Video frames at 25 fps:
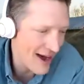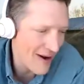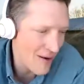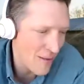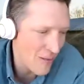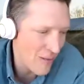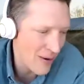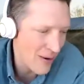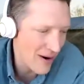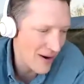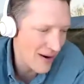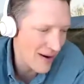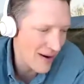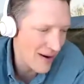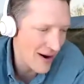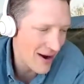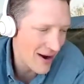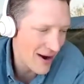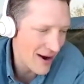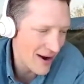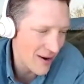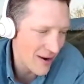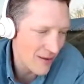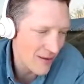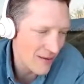
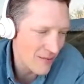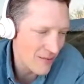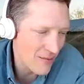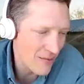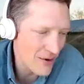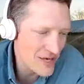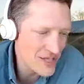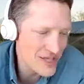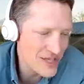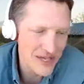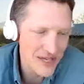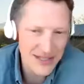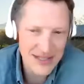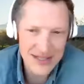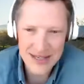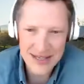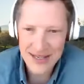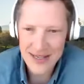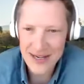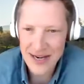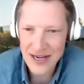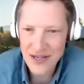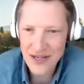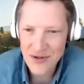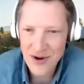where regions
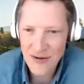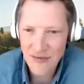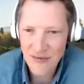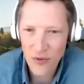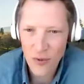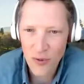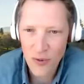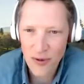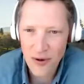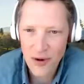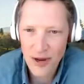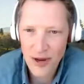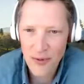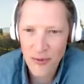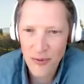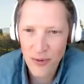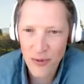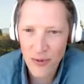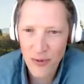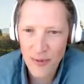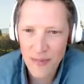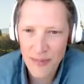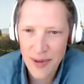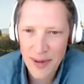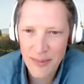in Travel Oregon
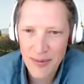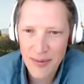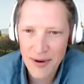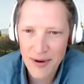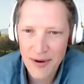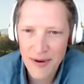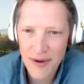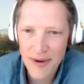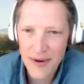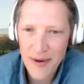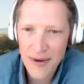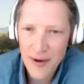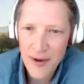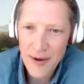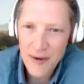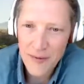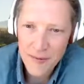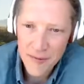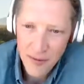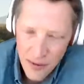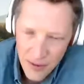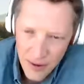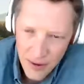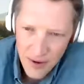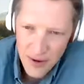will be able to
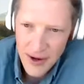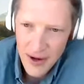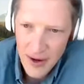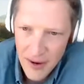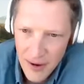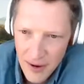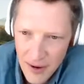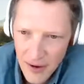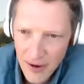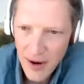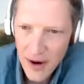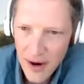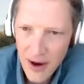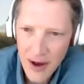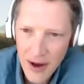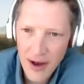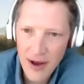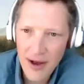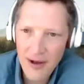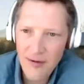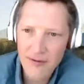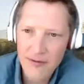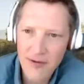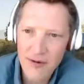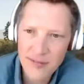further hear
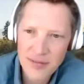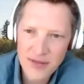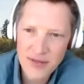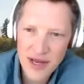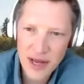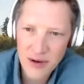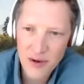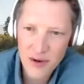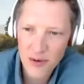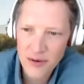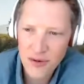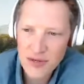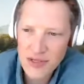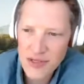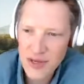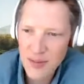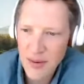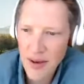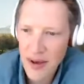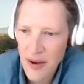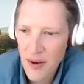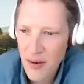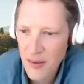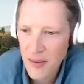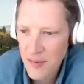from stakeholders
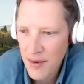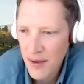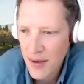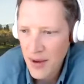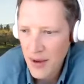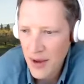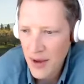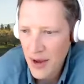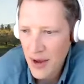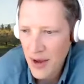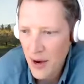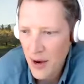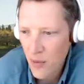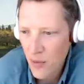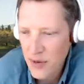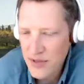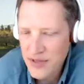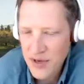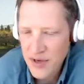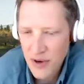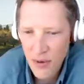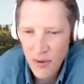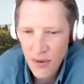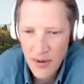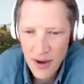about what's
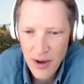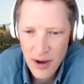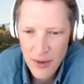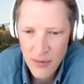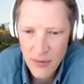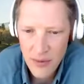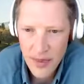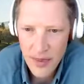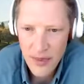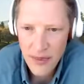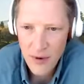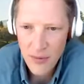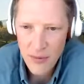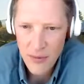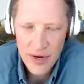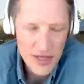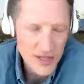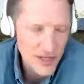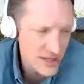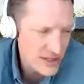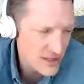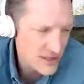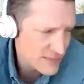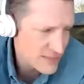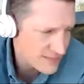going on within the
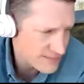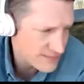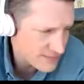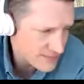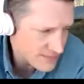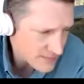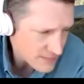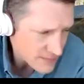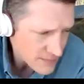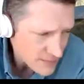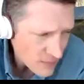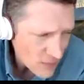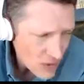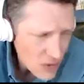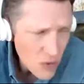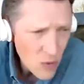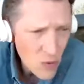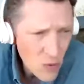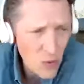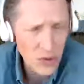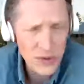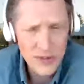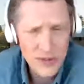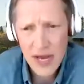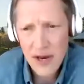regions.
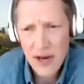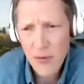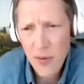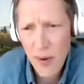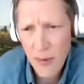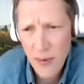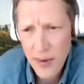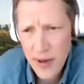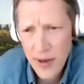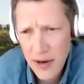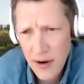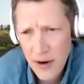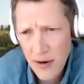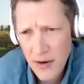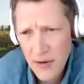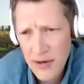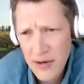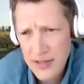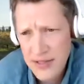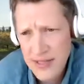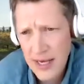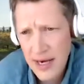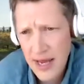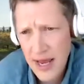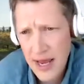We'll take what we hear
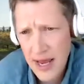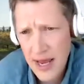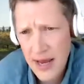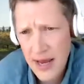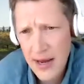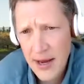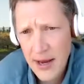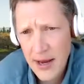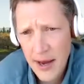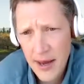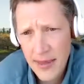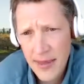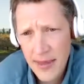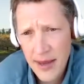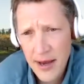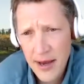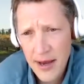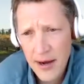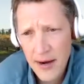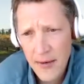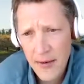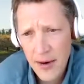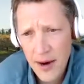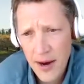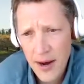today and
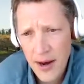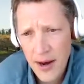then